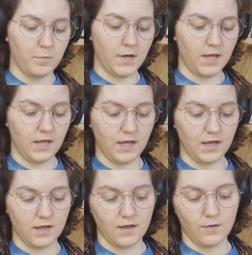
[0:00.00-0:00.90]
my
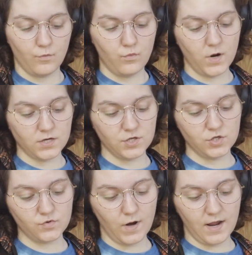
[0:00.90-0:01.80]

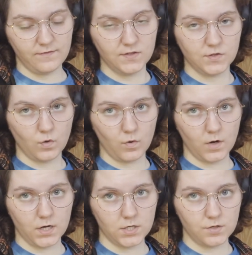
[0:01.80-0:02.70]
OneDrive
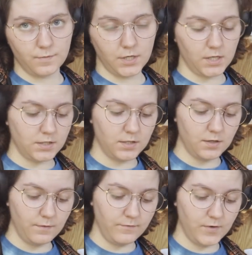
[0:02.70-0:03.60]
storage because
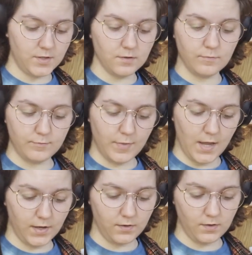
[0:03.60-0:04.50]
stuff isn't
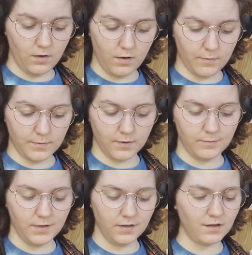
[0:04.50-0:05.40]
backed up. And
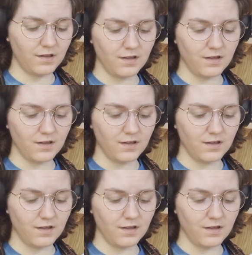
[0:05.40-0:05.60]
I'm like,